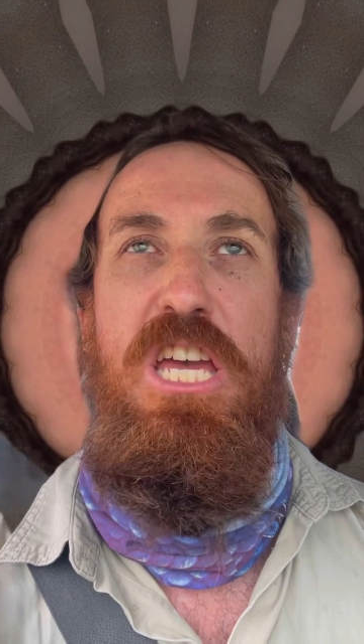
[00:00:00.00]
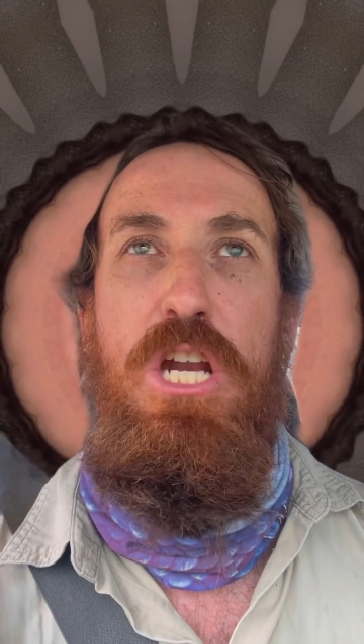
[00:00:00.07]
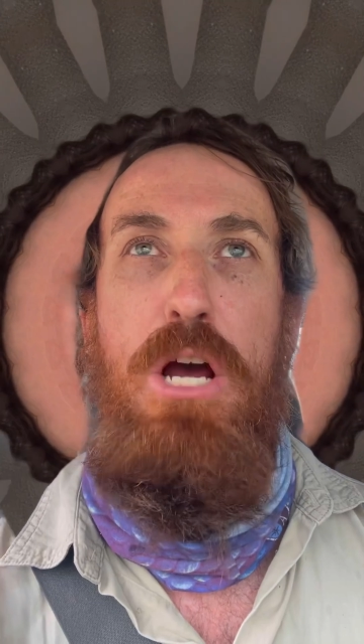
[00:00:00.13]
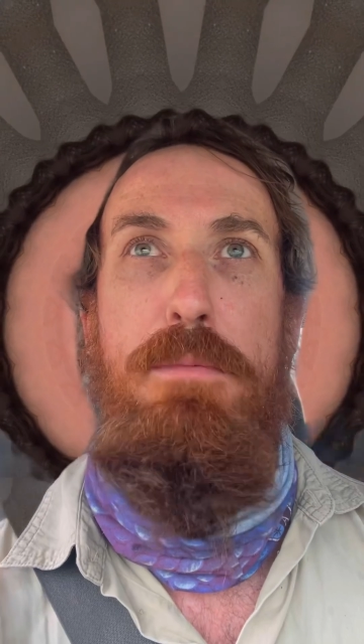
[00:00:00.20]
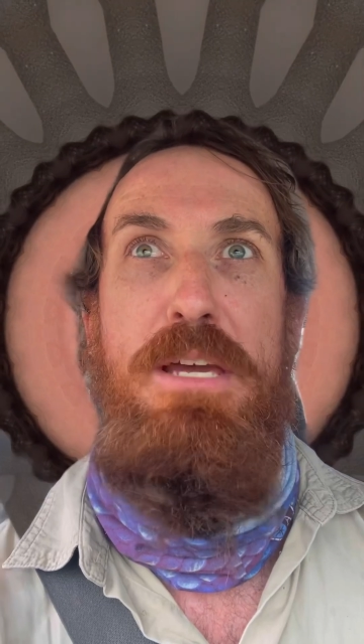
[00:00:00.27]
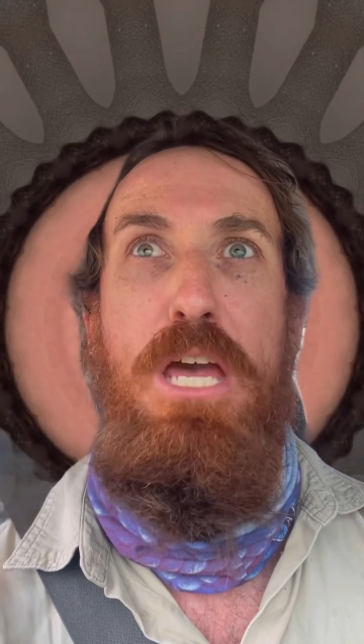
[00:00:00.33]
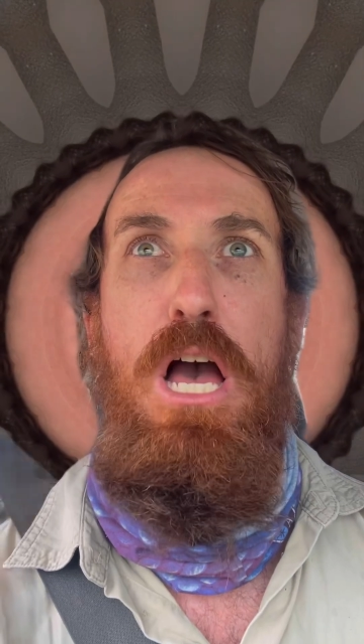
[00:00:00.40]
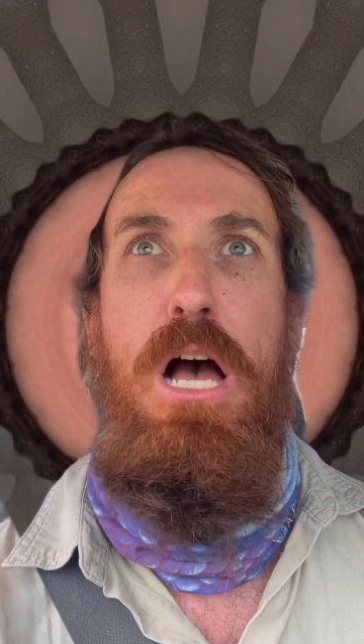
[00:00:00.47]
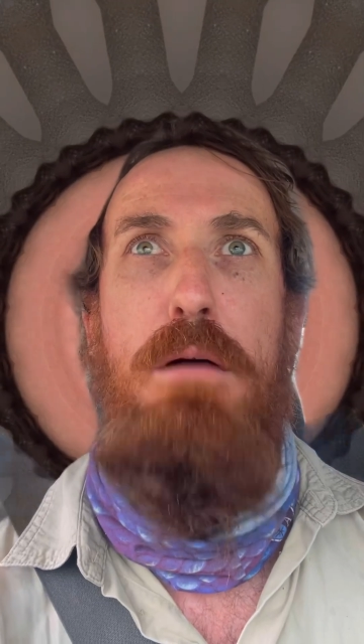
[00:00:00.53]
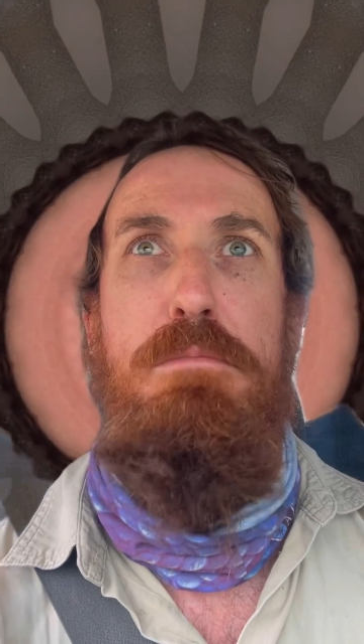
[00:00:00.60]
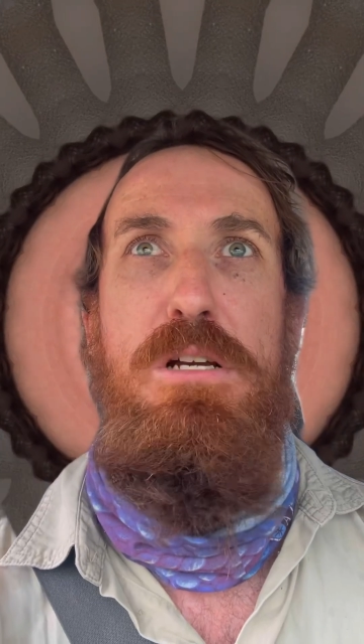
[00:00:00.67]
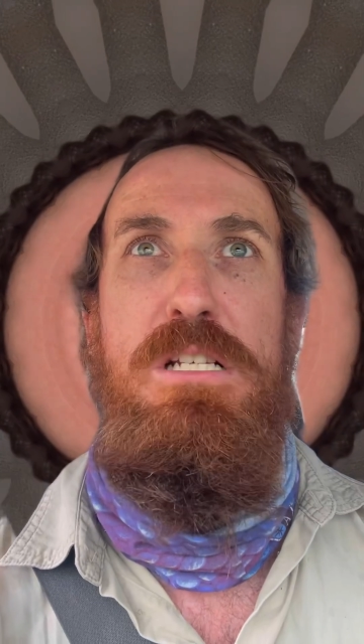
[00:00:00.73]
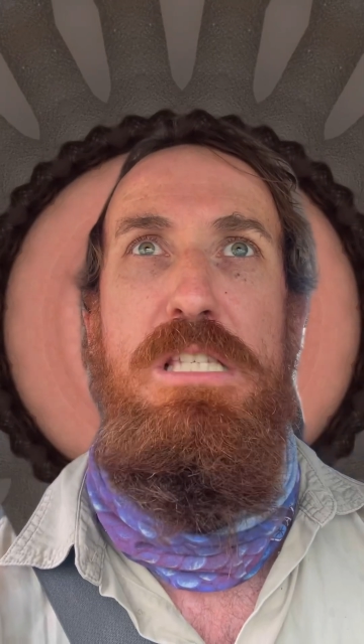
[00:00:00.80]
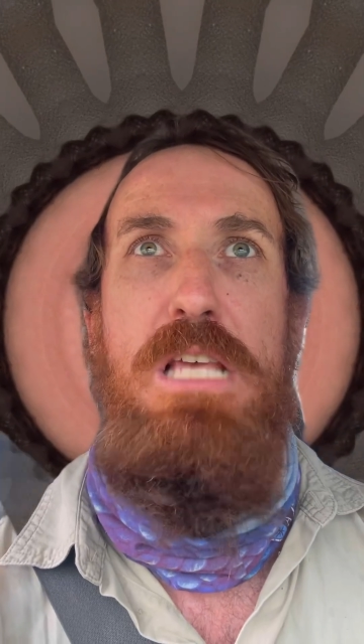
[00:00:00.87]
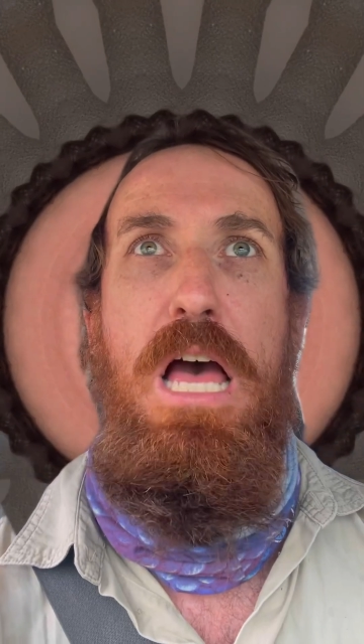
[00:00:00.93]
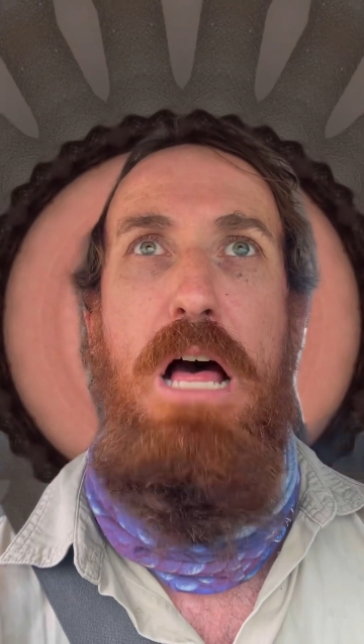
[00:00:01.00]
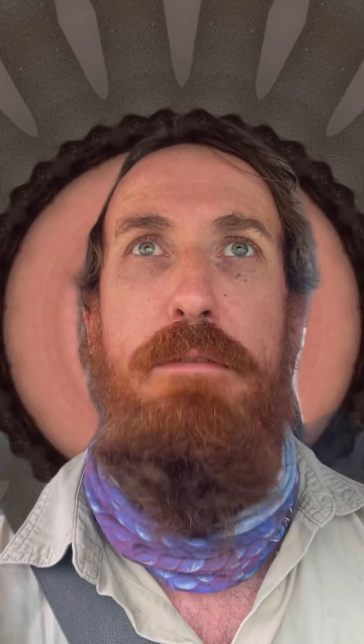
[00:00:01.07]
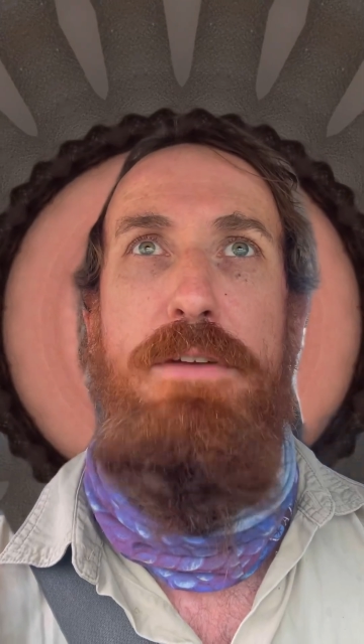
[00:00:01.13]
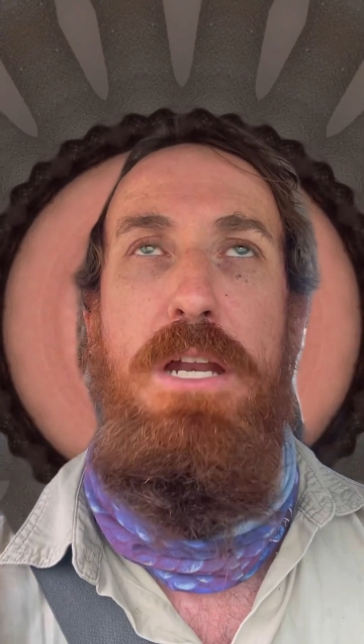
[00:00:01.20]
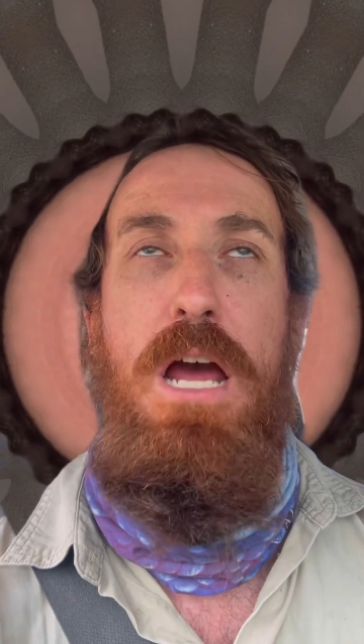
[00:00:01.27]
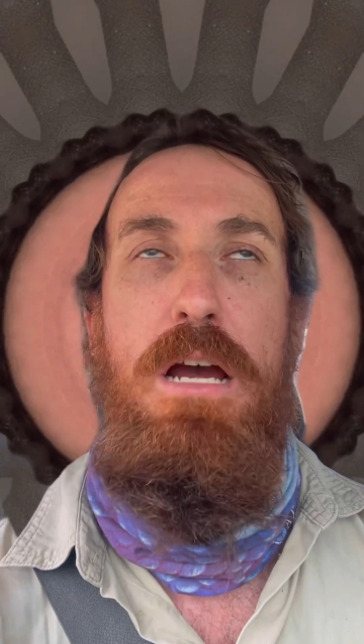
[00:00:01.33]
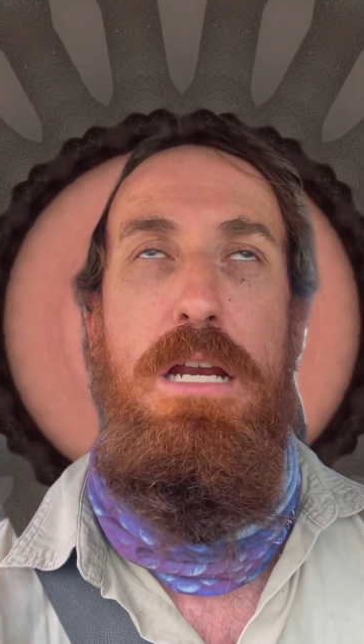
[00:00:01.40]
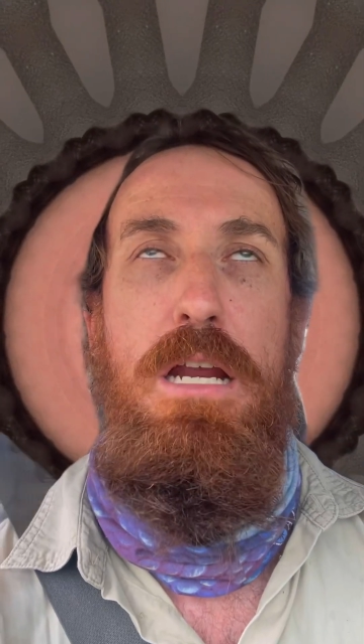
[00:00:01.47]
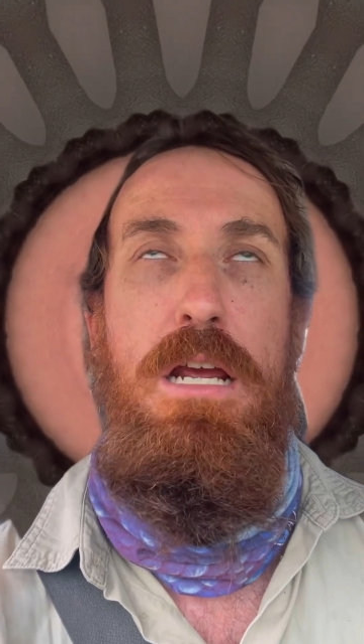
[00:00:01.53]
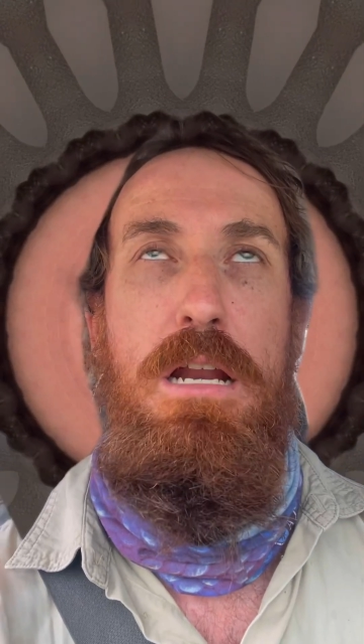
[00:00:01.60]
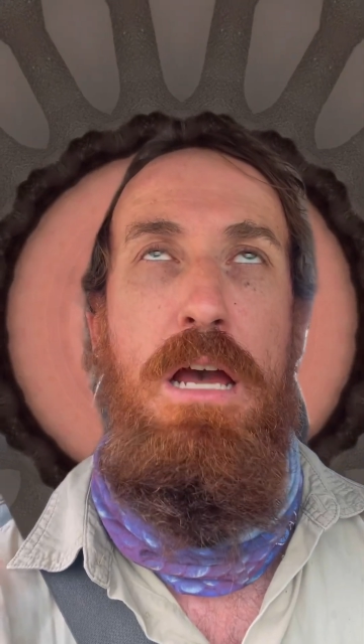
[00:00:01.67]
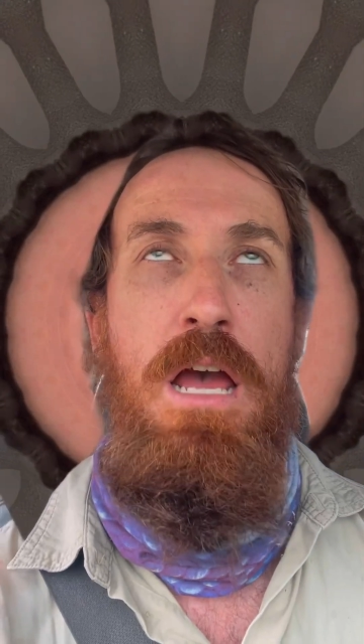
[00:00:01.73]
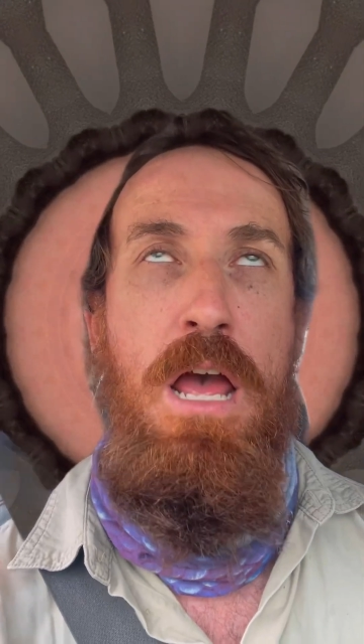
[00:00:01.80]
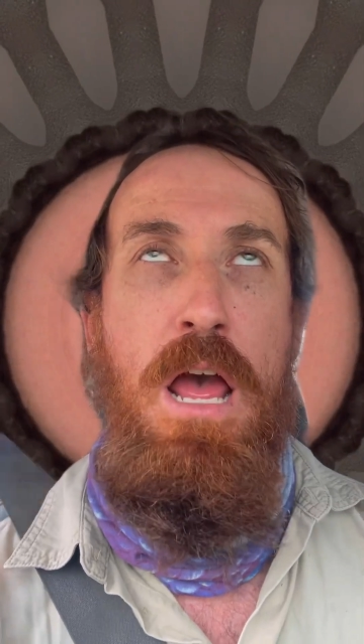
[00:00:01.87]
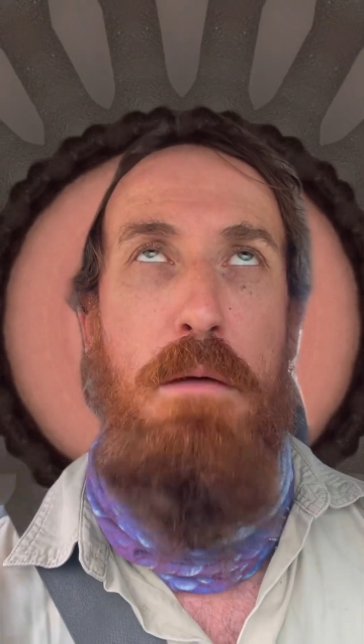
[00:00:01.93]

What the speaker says: you know, become yourself, you know, you need to